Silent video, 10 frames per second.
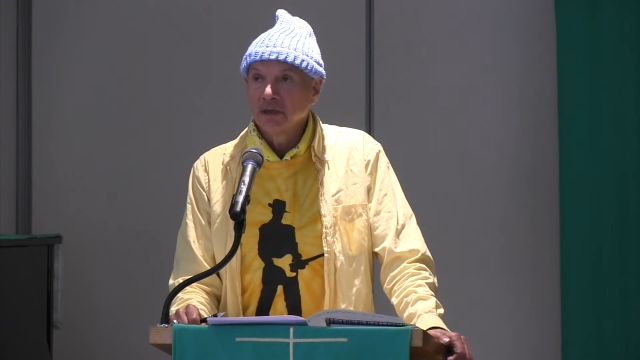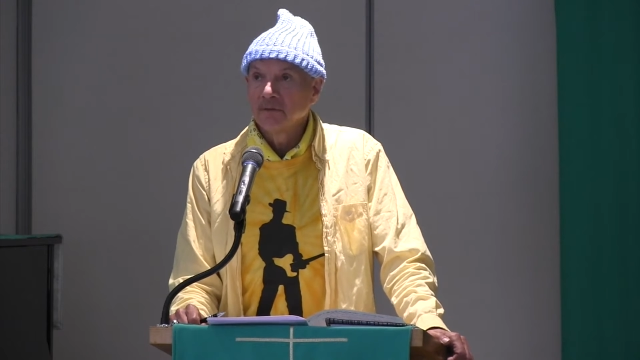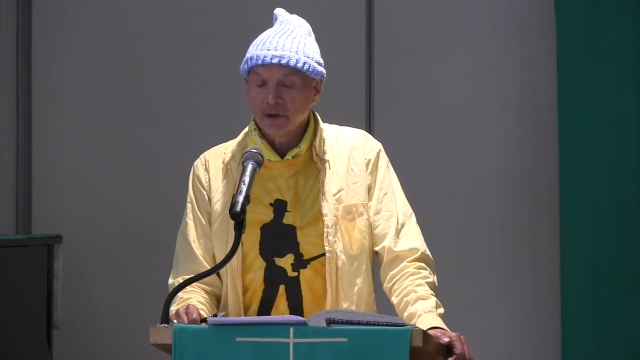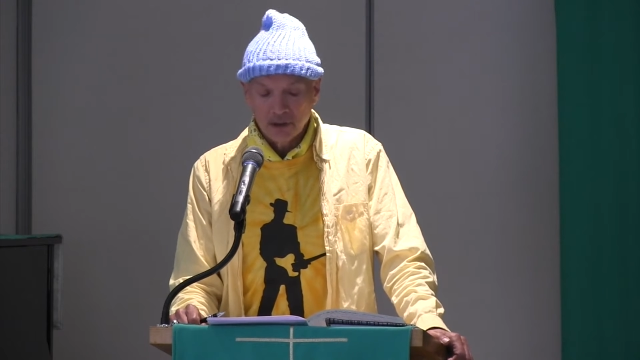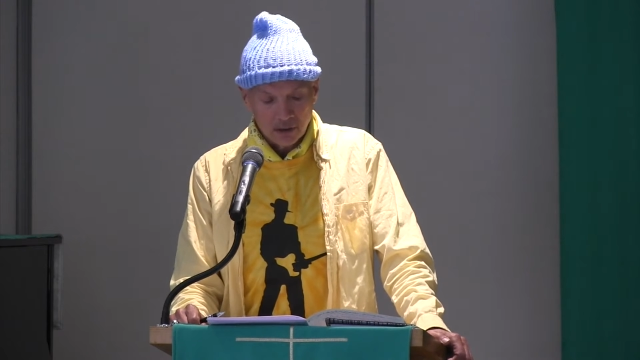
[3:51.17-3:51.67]

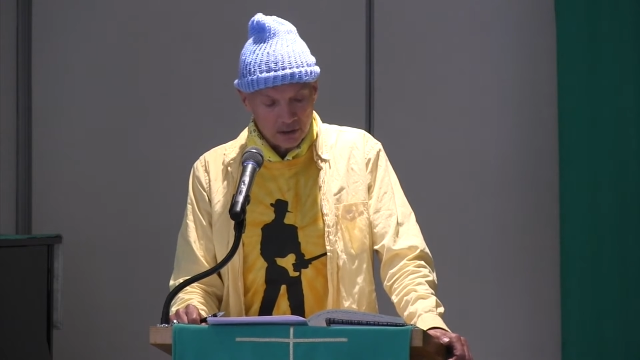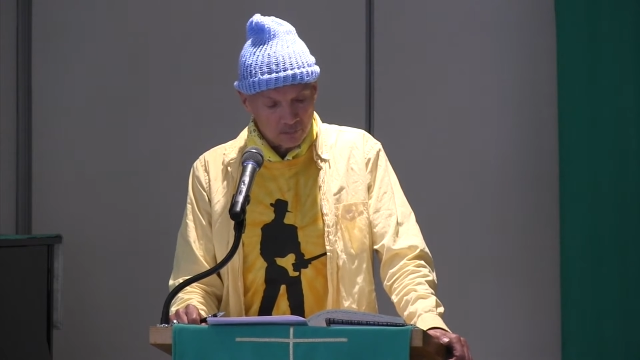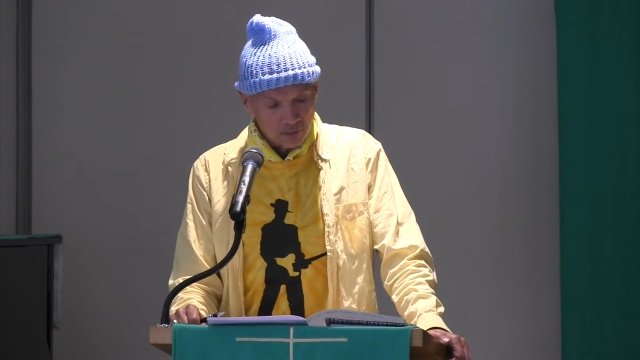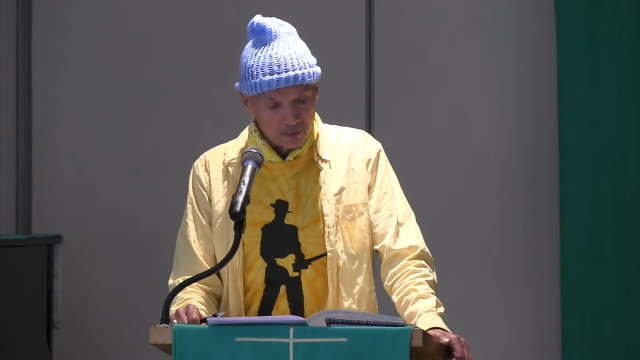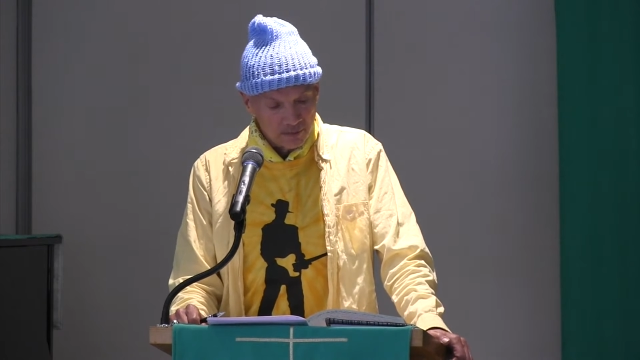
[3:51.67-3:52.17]
very
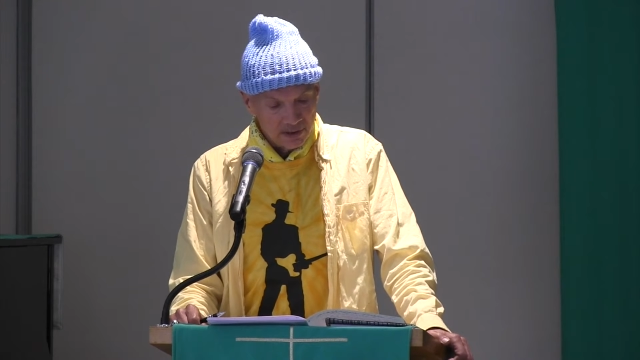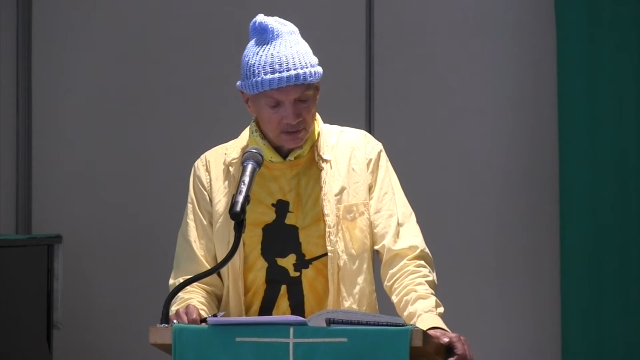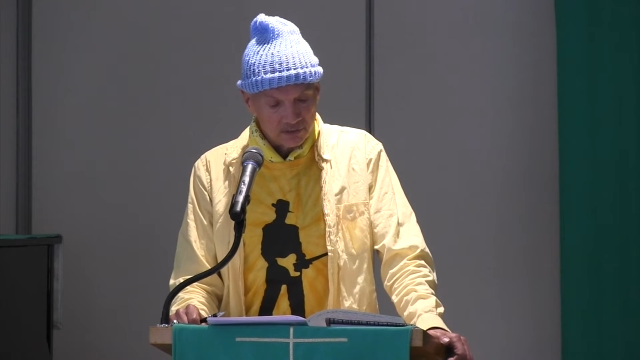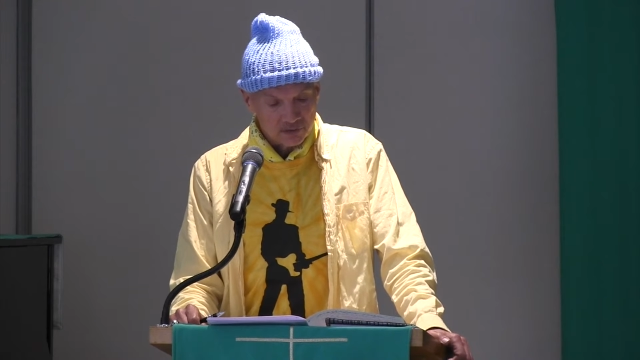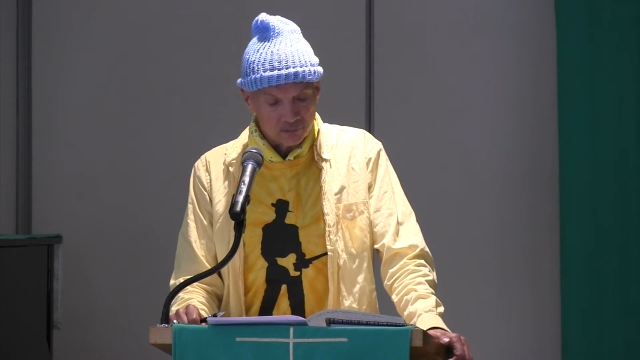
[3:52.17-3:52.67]

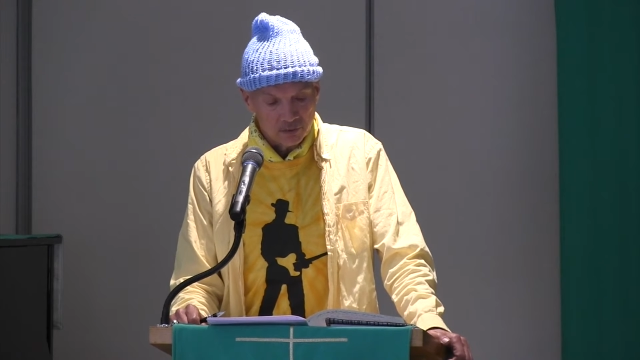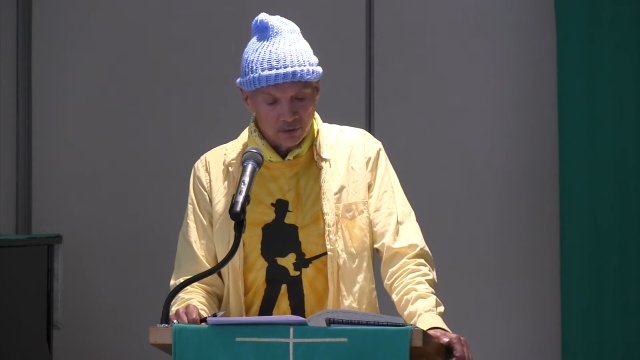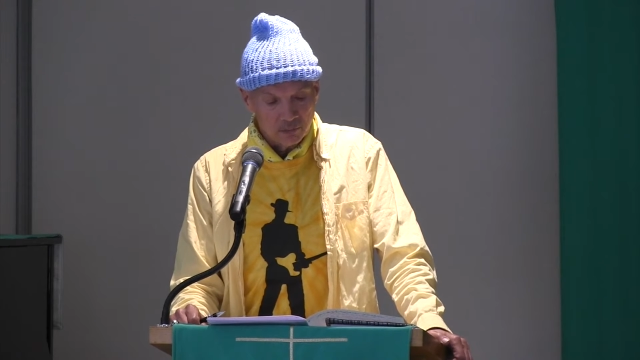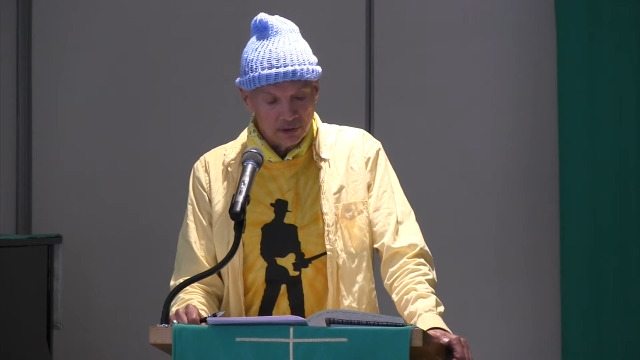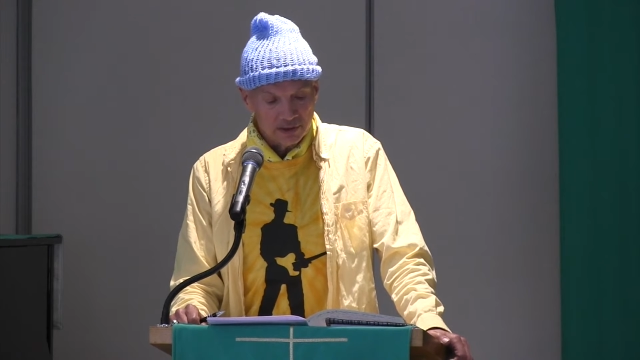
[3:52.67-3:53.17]
heartwarming. There's a
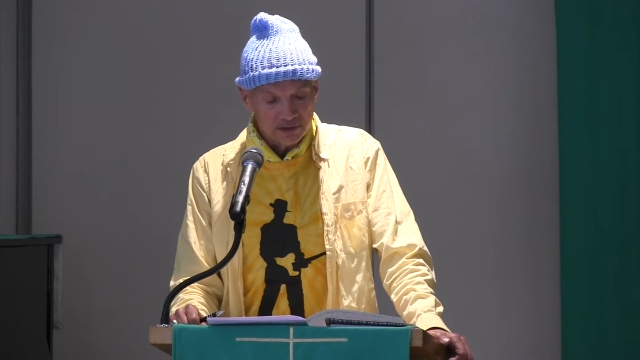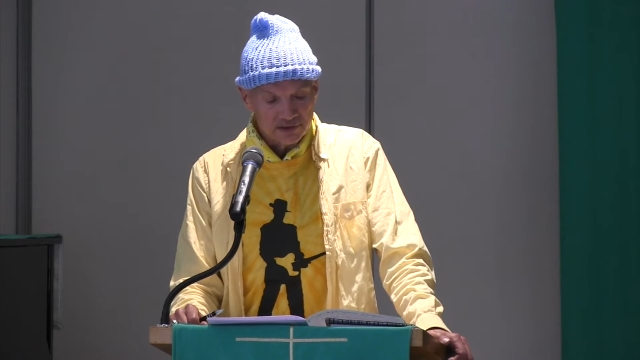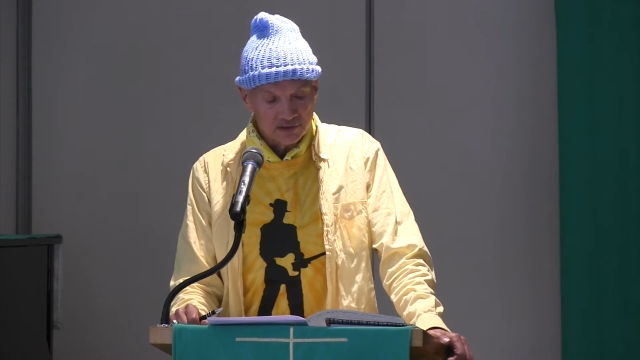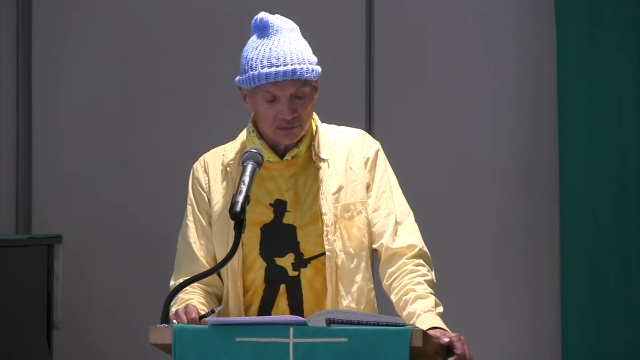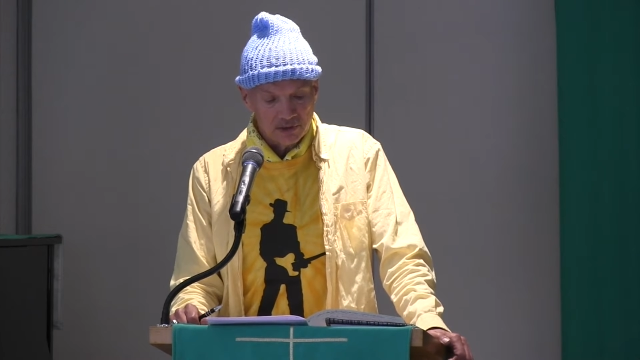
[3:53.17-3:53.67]
real
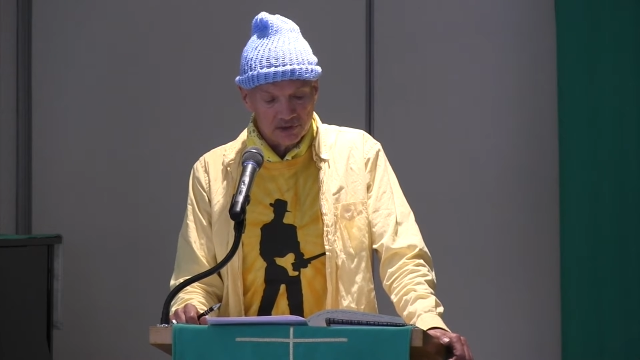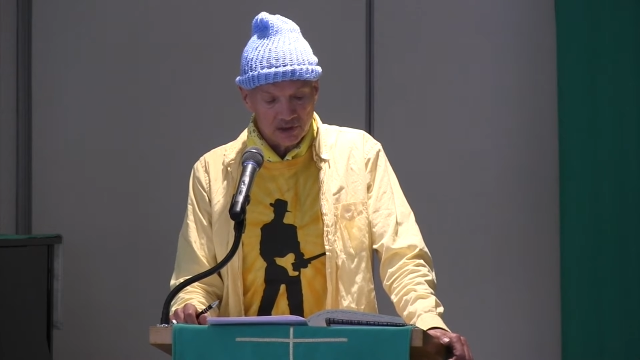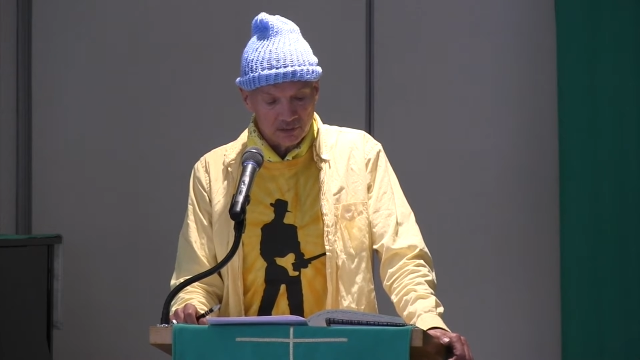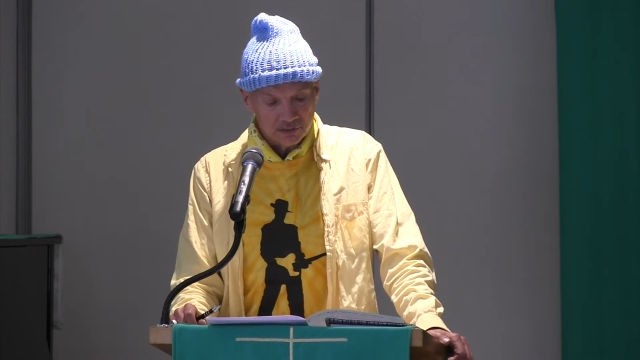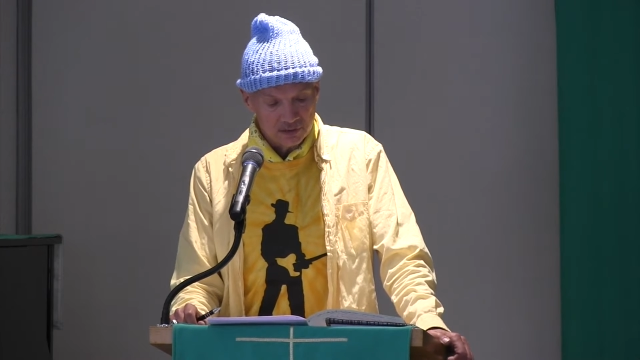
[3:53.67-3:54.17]
willingness to
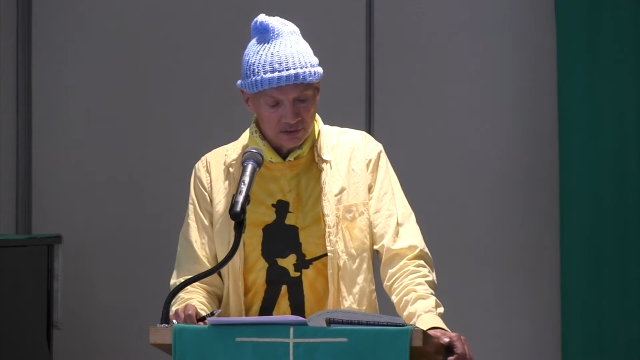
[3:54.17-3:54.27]
reach out,